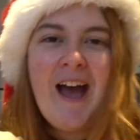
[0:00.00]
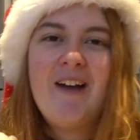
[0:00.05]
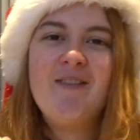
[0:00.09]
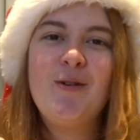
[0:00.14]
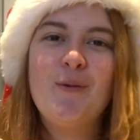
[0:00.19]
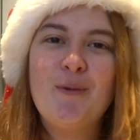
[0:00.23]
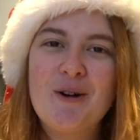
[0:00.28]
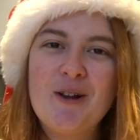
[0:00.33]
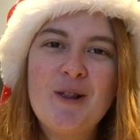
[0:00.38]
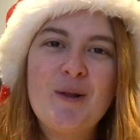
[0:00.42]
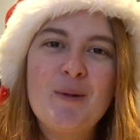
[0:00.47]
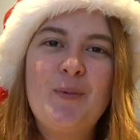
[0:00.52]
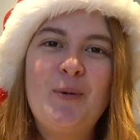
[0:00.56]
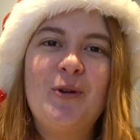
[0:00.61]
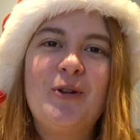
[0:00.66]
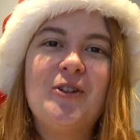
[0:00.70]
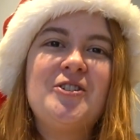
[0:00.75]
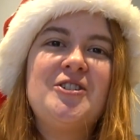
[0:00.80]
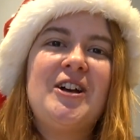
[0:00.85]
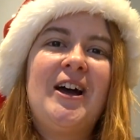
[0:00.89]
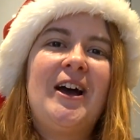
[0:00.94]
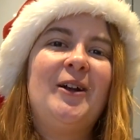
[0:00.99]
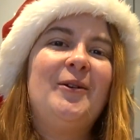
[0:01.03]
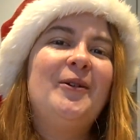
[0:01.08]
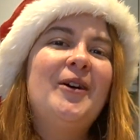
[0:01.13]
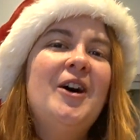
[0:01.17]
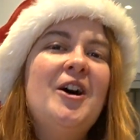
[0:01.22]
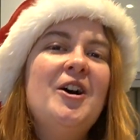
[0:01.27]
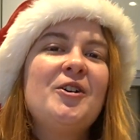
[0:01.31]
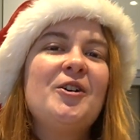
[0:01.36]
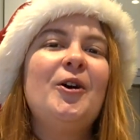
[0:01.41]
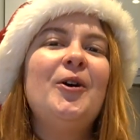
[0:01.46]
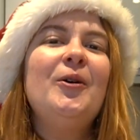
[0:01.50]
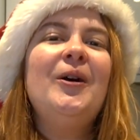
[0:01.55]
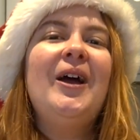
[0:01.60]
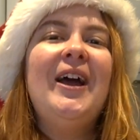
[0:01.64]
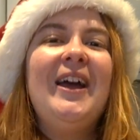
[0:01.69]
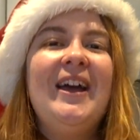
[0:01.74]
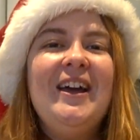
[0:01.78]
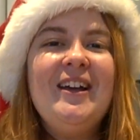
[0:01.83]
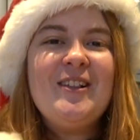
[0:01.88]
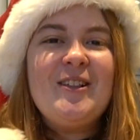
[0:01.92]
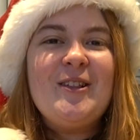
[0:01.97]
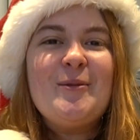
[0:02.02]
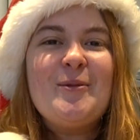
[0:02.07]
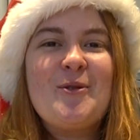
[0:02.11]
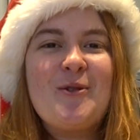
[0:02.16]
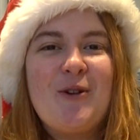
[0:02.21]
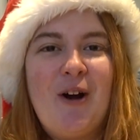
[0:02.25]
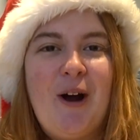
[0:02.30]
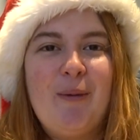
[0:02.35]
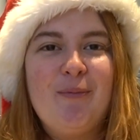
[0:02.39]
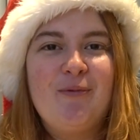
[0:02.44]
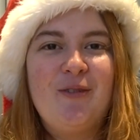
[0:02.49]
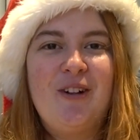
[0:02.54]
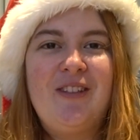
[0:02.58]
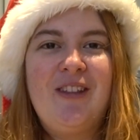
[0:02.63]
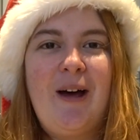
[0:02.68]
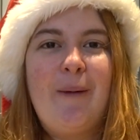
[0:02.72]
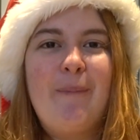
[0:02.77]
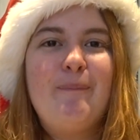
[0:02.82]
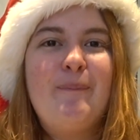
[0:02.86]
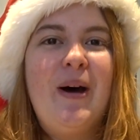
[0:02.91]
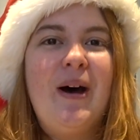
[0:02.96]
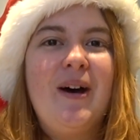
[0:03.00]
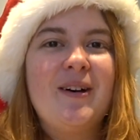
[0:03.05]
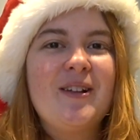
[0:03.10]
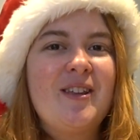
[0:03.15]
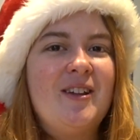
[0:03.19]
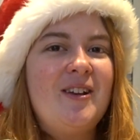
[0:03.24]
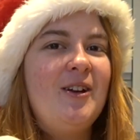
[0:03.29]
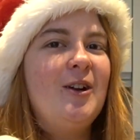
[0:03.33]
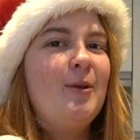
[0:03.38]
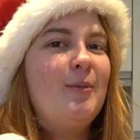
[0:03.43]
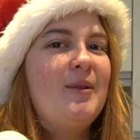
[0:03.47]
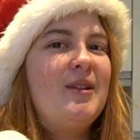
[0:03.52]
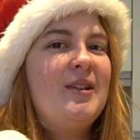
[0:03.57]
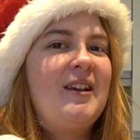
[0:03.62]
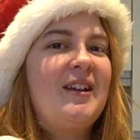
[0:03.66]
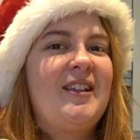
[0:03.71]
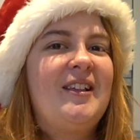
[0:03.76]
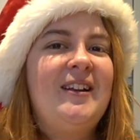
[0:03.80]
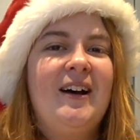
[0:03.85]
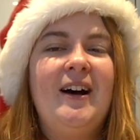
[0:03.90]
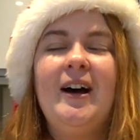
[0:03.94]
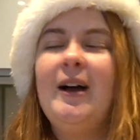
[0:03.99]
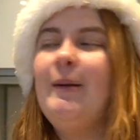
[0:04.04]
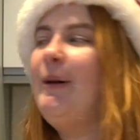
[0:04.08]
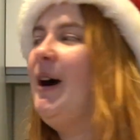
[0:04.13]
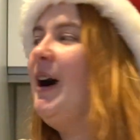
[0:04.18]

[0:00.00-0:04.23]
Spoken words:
And if you want to support the channel, go hit subscribe and ring that bell so you don't miss next time